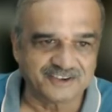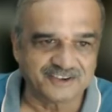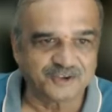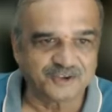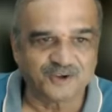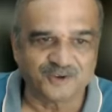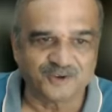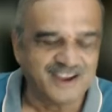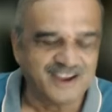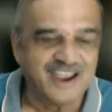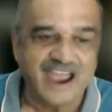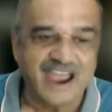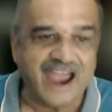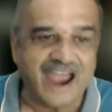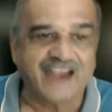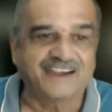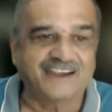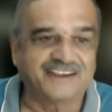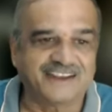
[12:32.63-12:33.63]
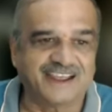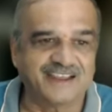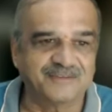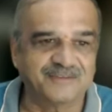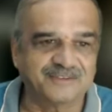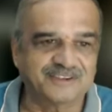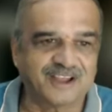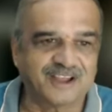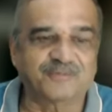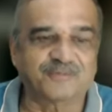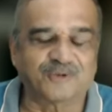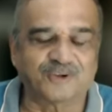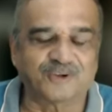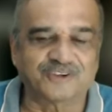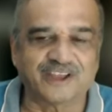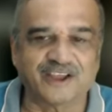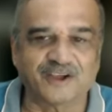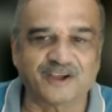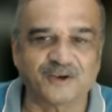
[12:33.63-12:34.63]
So at times, of
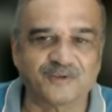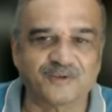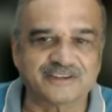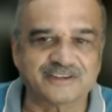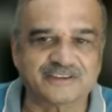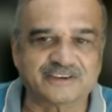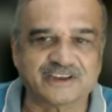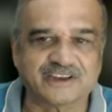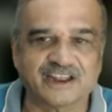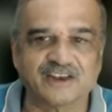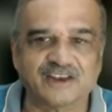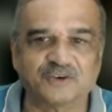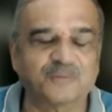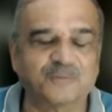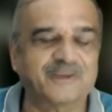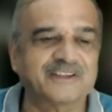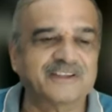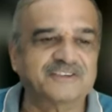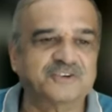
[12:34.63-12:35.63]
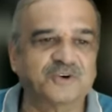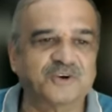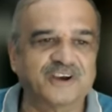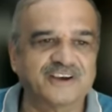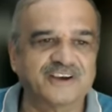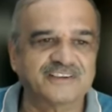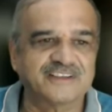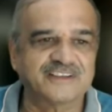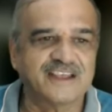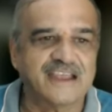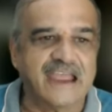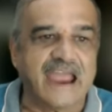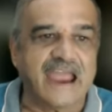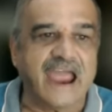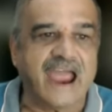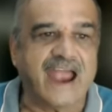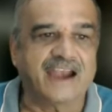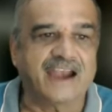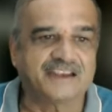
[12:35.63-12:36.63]
course, I always tell to my students,
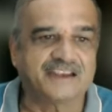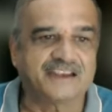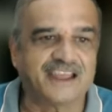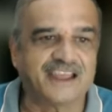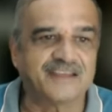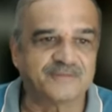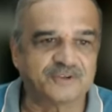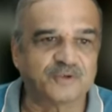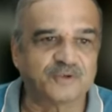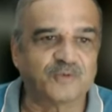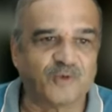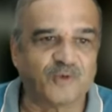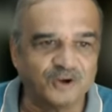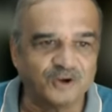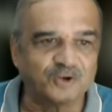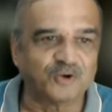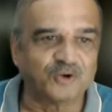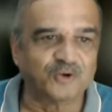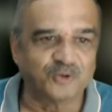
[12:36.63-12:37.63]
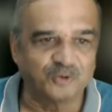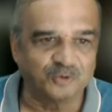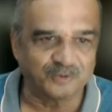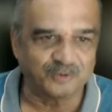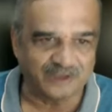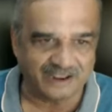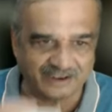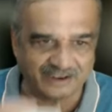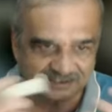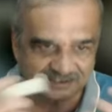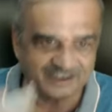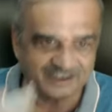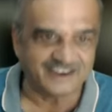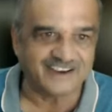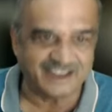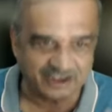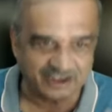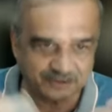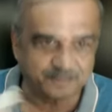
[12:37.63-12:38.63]
at times you want to do
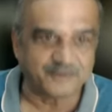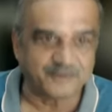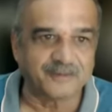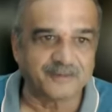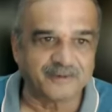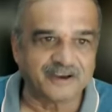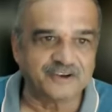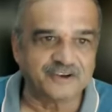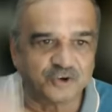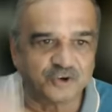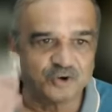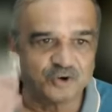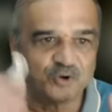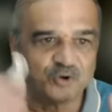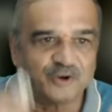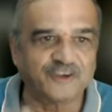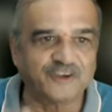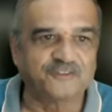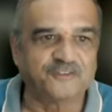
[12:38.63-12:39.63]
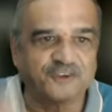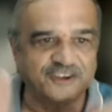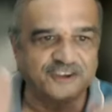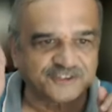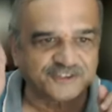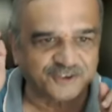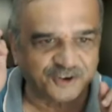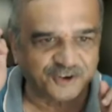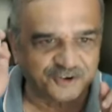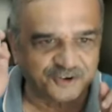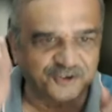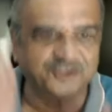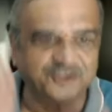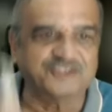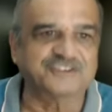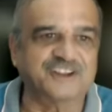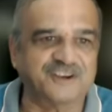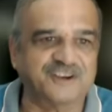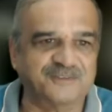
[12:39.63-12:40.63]
anything, experiment, you do it first on yourself.